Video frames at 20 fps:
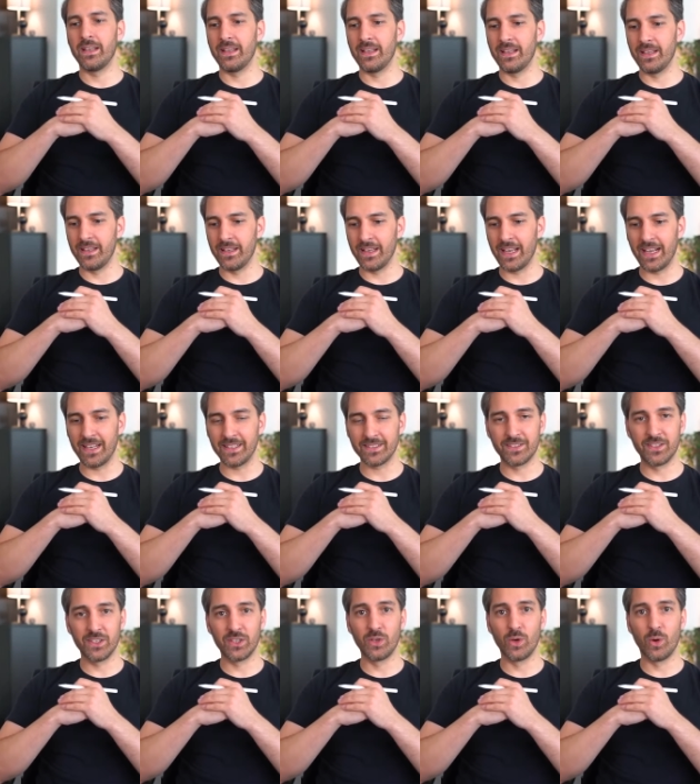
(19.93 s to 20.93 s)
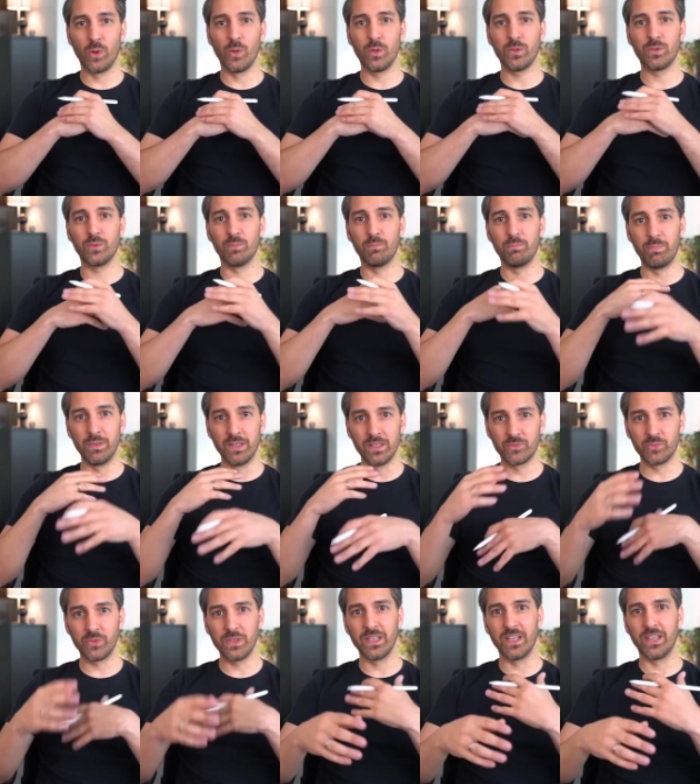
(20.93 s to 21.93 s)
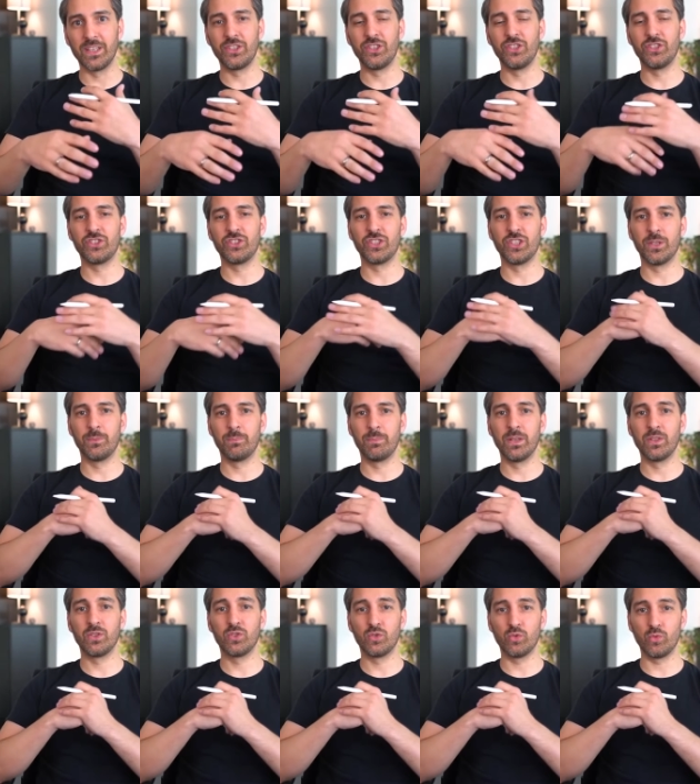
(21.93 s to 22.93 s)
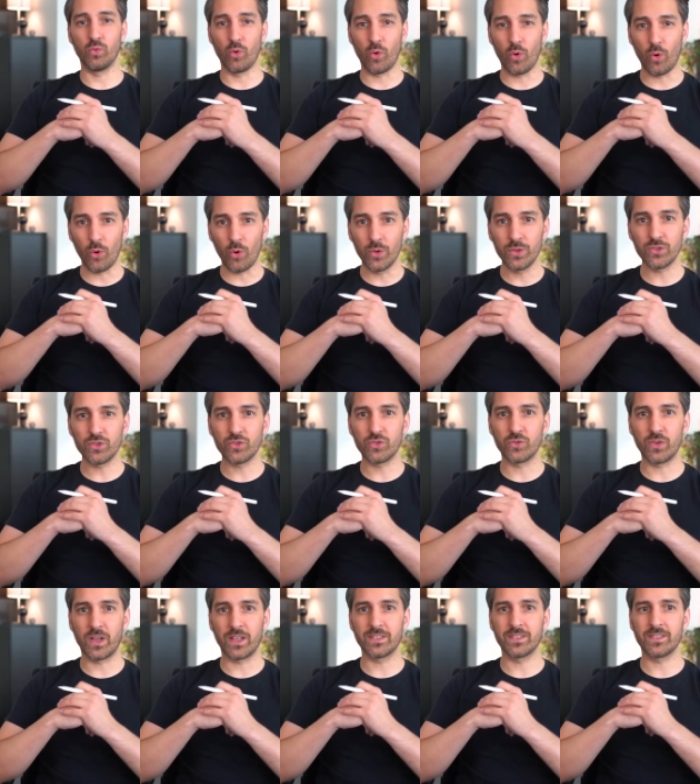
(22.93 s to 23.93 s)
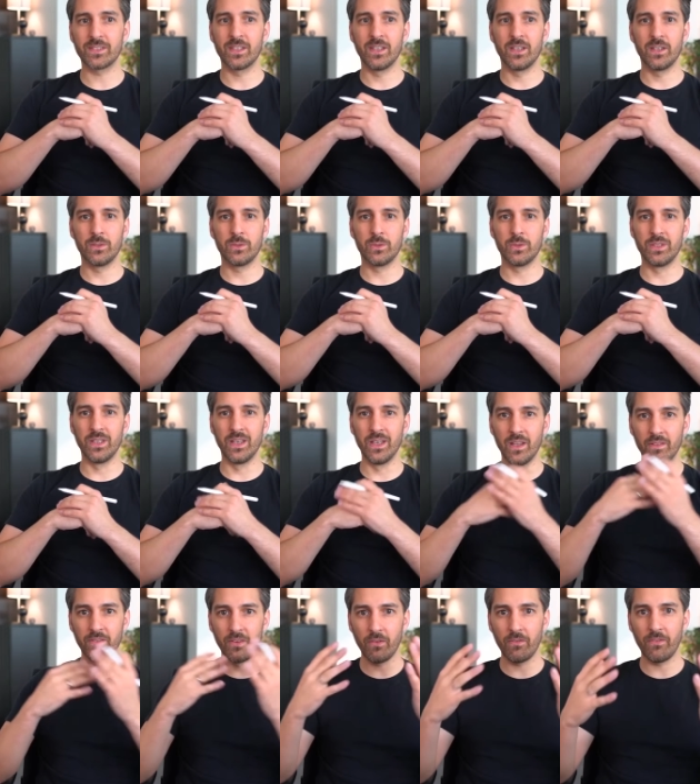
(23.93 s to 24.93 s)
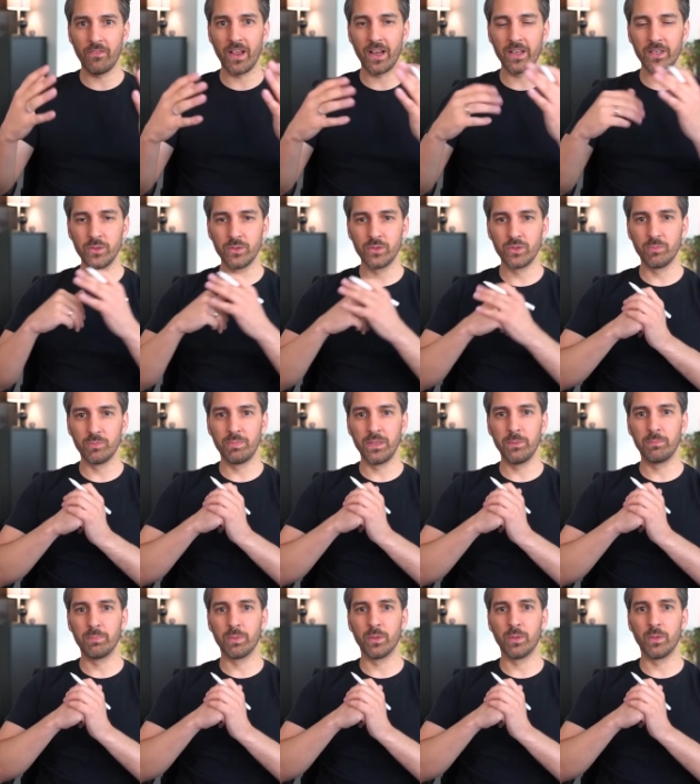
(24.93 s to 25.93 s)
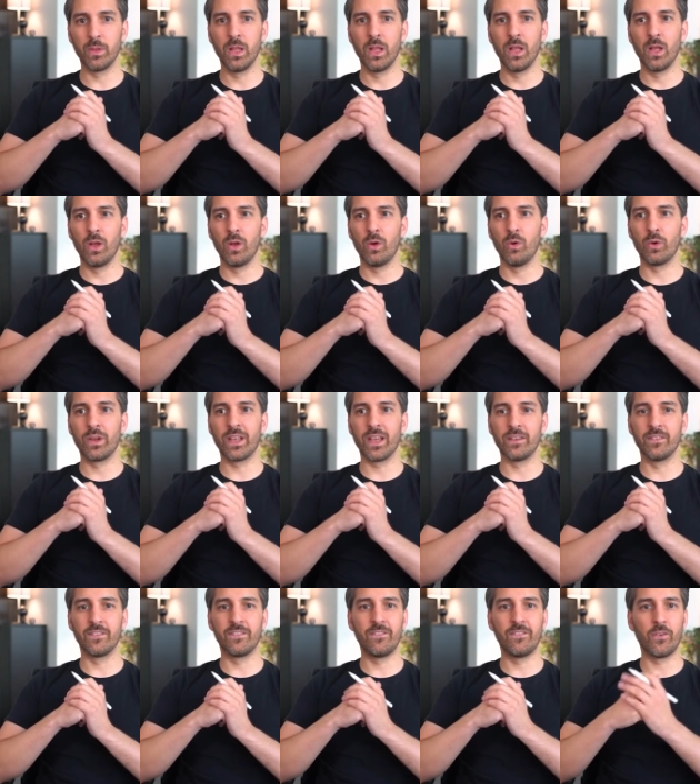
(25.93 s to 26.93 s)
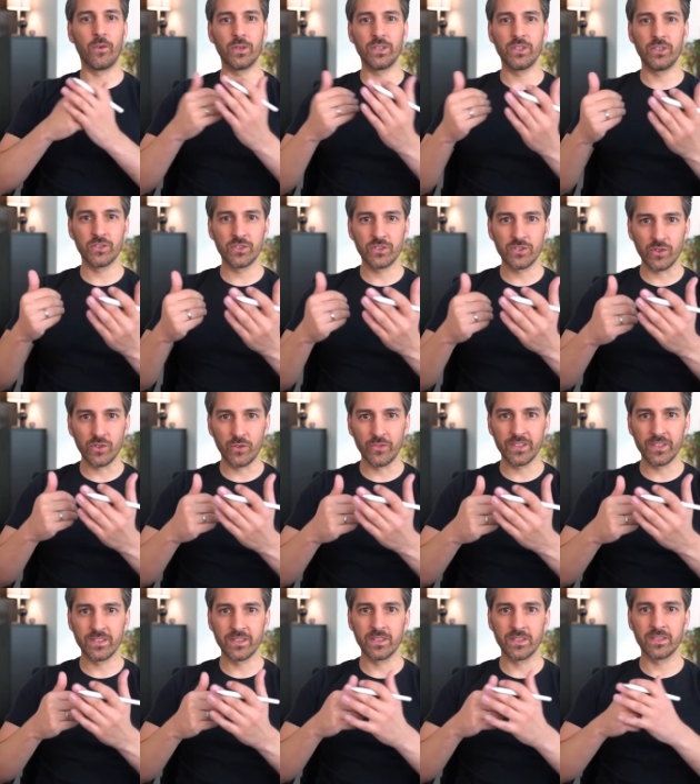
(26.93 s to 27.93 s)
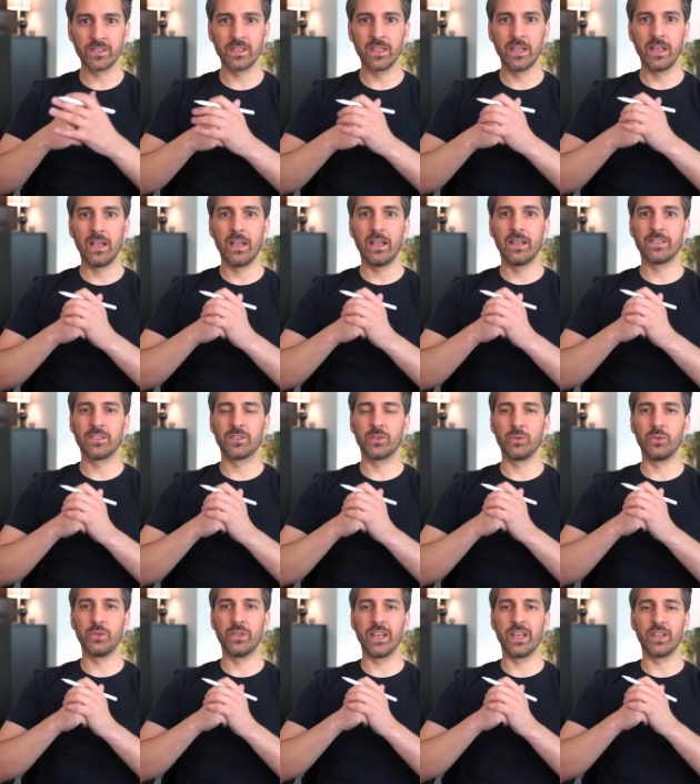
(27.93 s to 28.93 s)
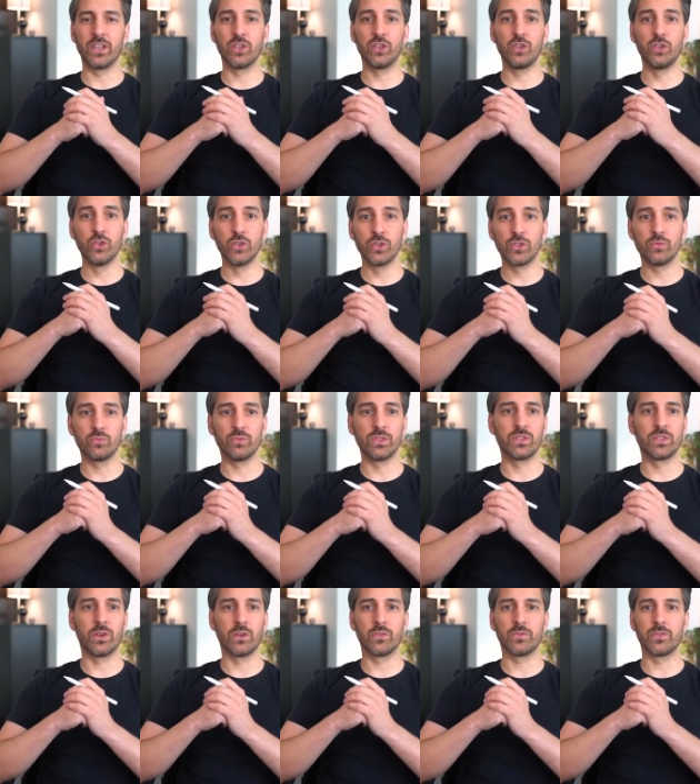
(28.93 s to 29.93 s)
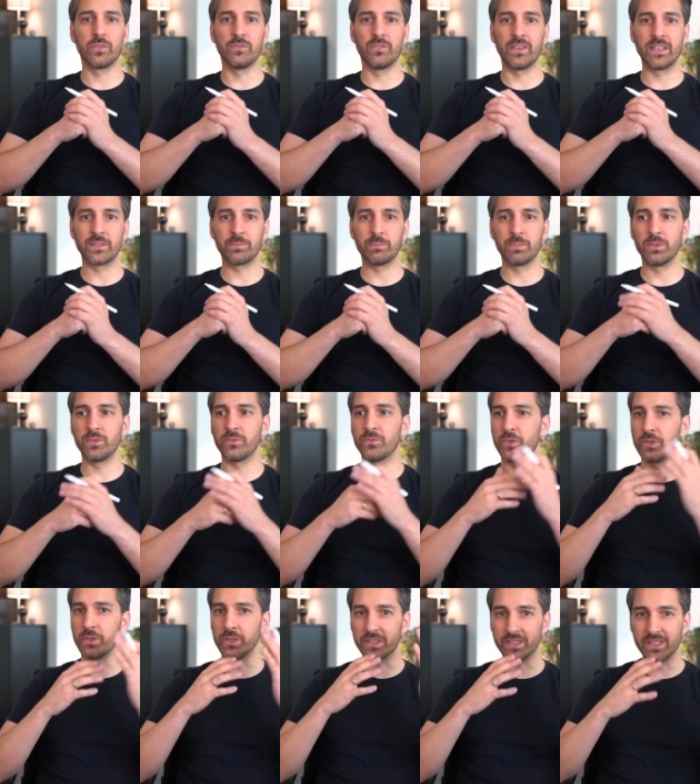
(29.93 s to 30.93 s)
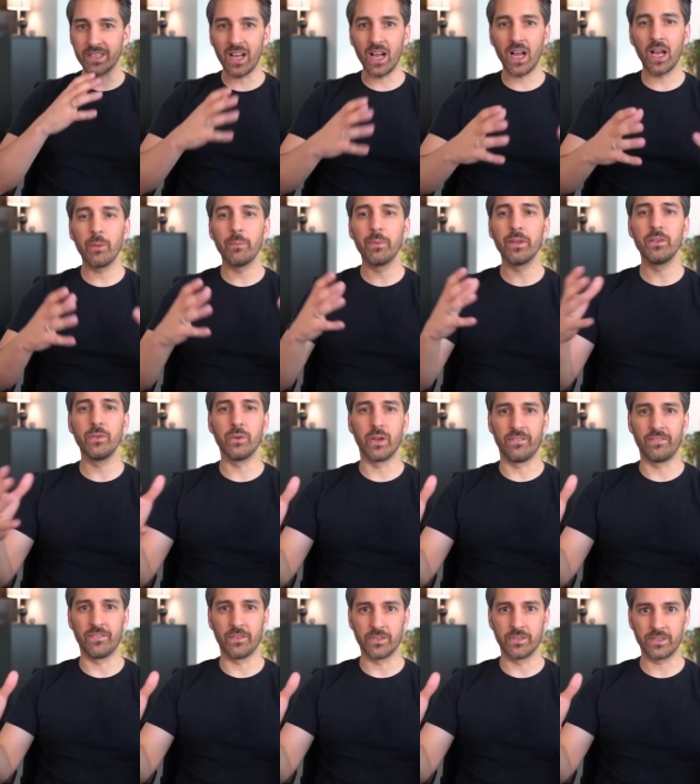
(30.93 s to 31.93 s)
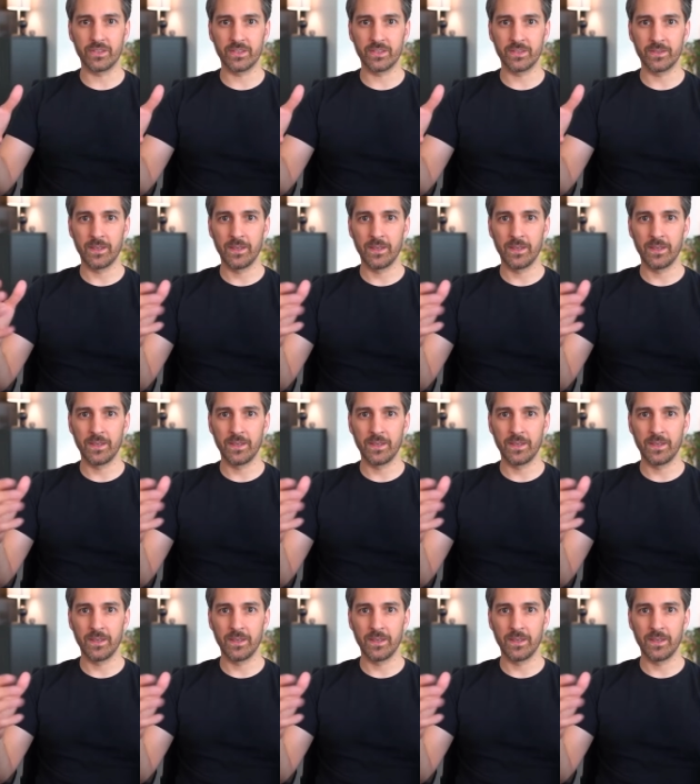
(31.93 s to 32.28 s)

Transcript: it has the goal to build relationship, to earn trust, to deliver value to people who can afford your services, so you get a good return of investment for your time and your efforts.